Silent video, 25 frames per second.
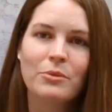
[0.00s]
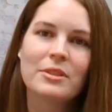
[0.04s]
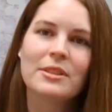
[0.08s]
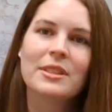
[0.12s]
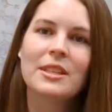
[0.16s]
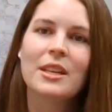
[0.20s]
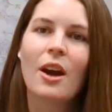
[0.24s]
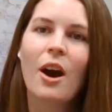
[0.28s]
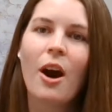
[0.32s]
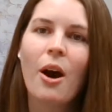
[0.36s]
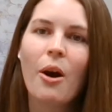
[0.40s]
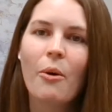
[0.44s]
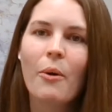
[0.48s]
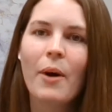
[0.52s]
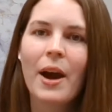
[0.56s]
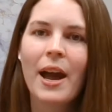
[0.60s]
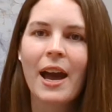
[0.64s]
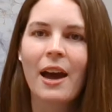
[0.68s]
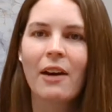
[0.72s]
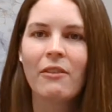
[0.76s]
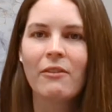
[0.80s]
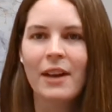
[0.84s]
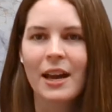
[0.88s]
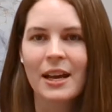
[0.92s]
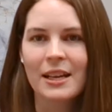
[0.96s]
We'll see, oh, I
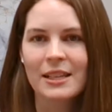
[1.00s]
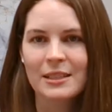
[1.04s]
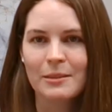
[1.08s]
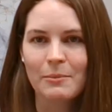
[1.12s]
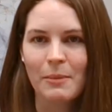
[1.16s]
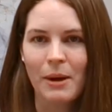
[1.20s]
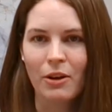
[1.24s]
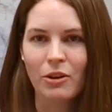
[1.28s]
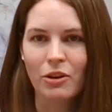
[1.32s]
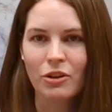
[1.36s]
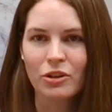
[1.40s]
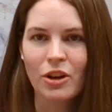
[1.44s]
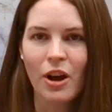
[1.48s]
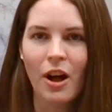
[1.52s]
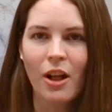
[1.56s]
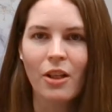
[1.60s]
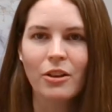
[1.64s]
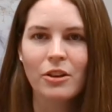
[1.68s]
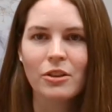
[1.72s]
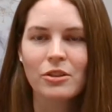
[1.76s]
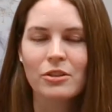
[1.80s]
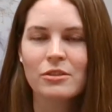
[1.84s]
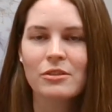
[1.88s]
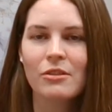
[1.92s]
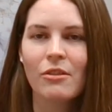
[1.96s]
have X amount of
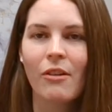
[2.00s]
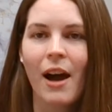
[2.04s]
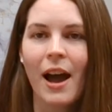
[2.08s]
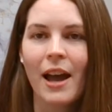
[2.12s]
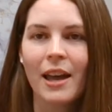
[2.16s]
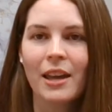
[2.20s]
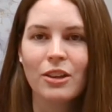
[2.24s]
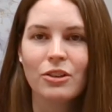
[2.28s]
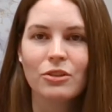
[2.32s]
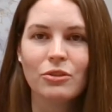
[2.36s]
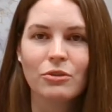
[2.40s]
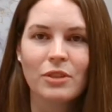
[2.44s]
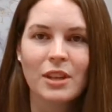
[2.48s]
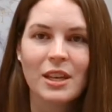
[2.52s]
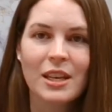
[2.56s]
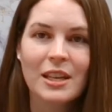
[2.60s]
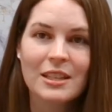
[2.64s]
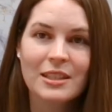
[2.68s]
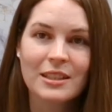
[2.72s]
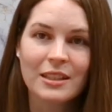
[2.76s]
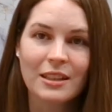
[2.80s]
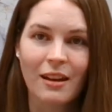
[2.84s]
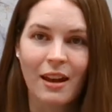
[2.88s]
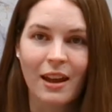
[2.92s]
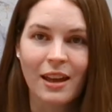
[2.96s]
dollars, so I can do
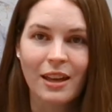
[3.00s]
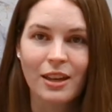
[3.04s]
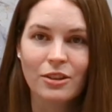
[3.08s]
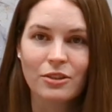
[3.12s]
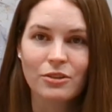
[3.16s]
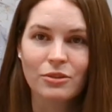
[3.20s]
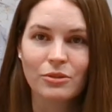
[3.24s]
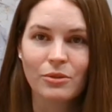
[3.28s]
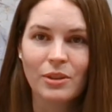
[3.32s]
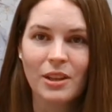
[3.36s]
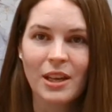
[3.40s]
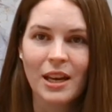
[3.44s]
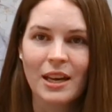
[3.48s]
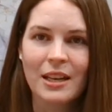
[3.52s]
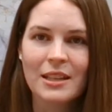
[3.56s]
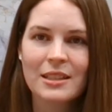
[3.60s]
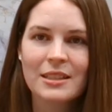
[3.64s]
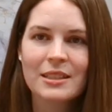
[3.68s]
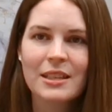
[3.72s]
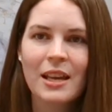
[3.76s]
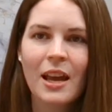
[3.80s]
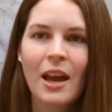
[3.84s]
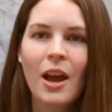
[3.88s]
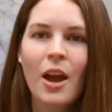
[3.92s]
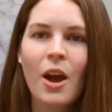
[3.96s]
this and I can do
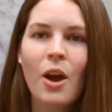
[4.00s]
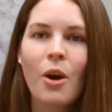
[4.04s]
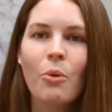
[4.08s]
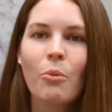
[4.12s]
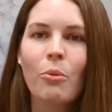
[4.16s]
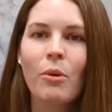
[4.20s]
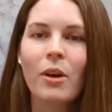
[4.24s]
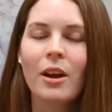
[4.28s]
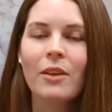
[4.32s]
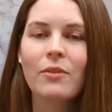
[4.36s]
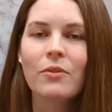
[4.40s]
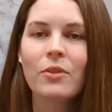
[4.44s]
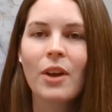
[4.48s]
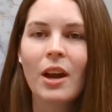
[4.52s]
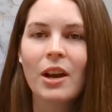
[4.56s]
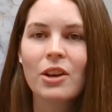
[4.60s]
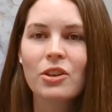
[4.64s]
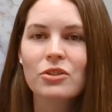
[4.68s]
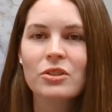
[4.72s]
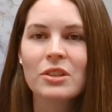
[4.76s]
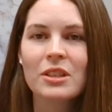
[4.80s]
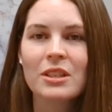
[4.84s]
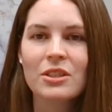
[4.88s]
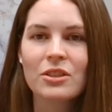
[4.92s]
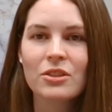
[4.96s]
this. Where if you
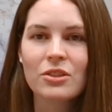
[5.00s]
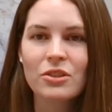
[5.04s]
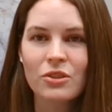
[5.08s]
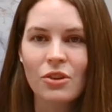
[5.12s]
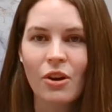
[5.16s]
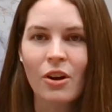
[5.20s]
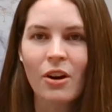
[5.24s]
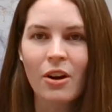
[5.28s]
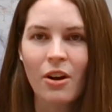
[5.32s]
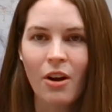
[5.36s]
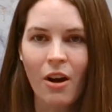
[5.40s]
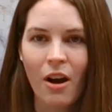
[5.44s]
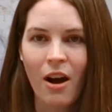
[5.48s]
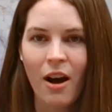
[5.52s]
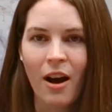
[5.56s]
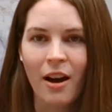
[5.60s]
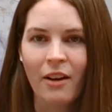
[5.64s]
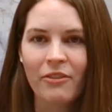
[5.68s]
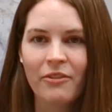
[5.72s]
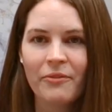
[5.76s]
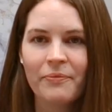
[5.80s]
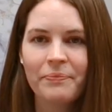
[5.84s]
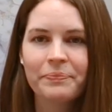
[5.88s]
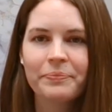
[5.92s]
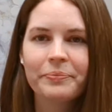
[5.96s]
actually start
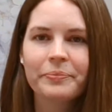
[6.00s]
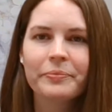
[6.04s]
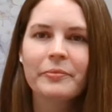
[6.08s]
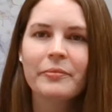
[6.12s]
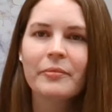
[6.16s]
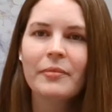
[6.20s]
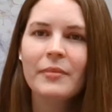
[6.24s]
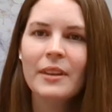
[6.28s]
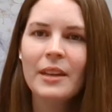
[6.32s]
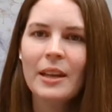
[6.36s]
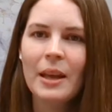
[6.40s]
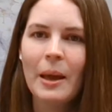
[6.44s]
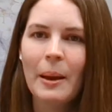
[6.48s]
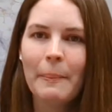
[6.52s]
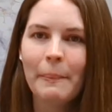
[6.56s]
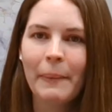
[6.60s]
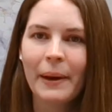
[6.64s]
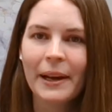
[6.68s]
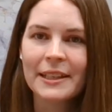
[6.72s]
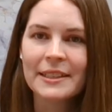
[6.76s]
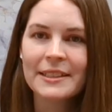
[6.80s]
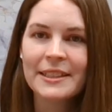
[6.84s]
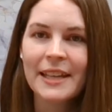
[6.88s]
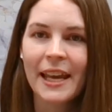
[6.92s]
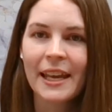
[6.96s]
off
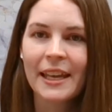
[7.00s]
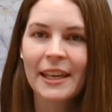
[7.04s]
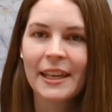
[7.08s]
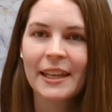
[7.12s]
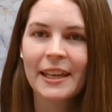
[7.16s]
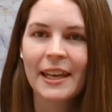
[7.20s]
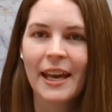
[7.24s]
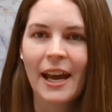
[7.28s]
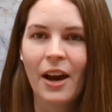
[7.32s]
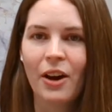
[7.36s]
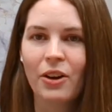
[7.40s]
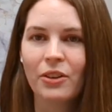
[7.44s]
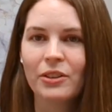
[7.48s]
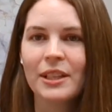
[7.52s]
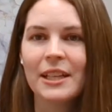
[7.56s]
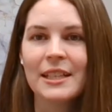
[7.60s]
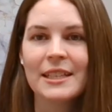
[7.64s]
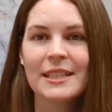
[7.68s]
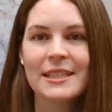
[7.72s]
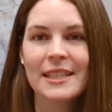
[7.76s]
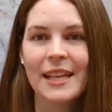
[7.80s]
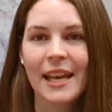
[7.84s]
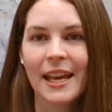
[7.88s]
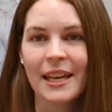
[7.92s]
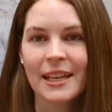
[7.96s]
by taking out,
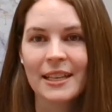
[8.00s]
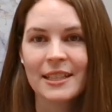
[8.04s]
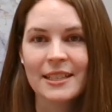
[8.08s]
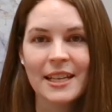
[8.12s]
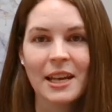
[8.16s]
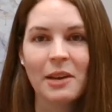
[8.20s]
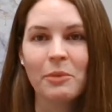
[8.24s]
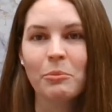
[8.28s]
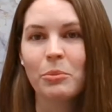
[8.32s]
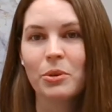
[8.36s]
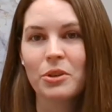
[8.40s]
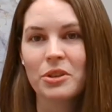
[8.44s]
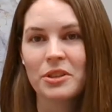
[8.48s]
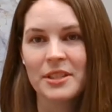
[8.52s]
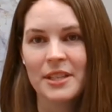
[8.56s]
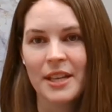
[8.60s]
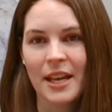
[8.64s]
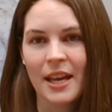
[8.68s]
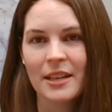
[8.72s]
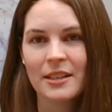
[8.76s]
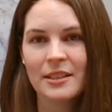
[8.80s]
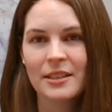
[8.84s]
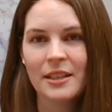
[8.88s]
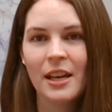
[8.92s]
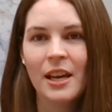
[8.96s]
let's say, 10%.